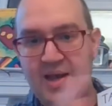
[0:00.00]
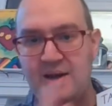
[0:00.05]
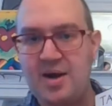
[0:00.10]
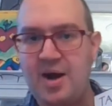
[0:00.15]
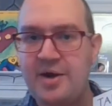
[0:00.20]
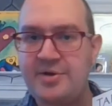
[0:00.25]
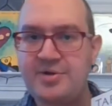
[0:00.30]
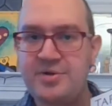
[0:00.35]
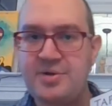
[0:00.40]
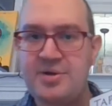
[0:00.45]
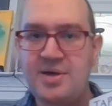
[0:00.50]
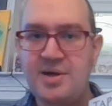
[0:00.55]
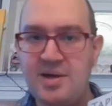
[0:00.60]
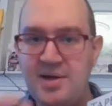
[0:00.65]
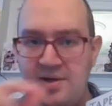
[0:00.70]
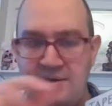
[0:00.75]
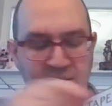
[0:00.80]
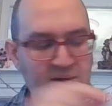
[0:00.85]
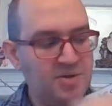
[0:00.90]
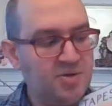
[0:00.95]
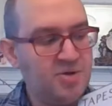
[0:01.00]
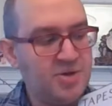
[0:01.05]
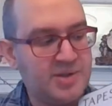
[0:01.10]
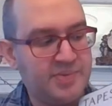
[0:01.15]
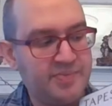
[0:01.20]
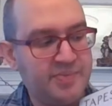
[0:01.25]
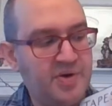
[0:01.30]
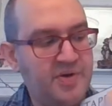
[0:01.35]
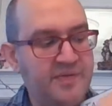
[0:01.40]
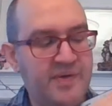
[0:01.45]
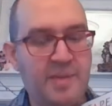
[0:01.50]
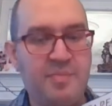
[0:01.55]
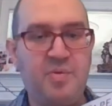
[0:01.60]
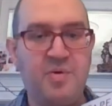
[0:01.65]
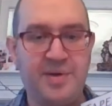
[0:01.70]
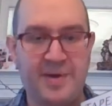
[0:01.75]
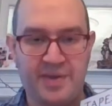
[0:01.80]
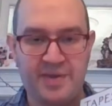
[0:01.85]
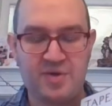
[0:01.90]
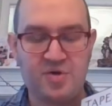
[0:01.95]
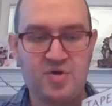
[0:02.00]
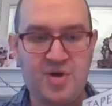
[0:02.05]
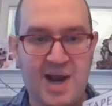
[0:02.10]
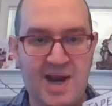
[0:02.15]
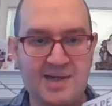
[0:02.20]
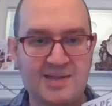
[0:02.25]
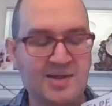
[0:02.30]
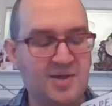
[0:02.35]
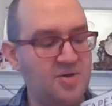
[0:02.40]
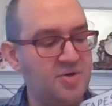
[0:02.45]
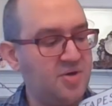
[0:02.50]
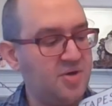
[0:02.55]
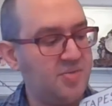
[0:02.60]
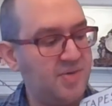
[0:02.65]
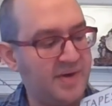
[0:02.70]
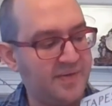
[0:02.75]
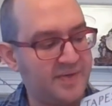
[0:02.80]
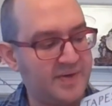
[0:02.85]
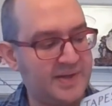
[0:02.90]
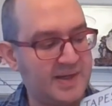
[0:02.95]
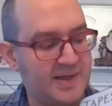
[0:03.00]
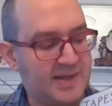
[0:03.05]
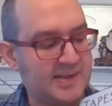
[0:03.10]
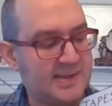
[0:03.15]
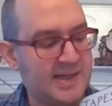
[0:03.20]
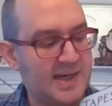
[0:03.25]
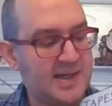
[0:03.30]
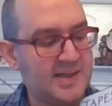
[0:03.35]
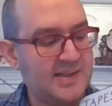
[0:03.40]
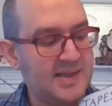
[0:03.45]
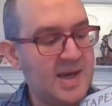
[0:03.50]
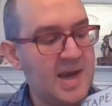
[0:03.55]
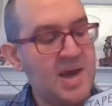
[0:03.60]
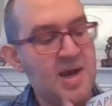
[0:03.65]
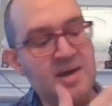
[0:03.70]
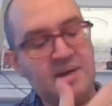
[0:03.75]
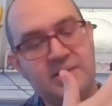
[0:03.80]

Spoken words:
And on your turn, you just move up one of the tracks and you do whatever thing it says.